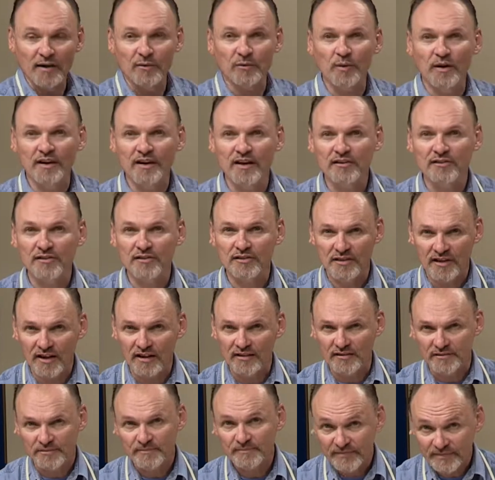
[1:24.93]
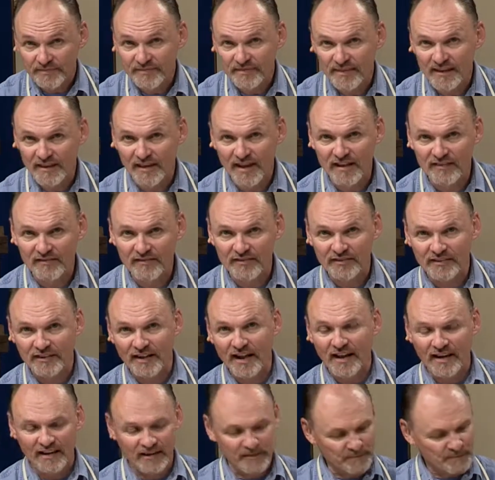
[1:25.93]
one end or the other, then I've
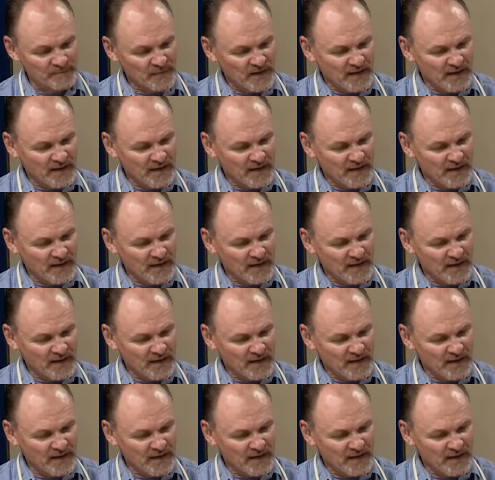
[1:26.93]
got it.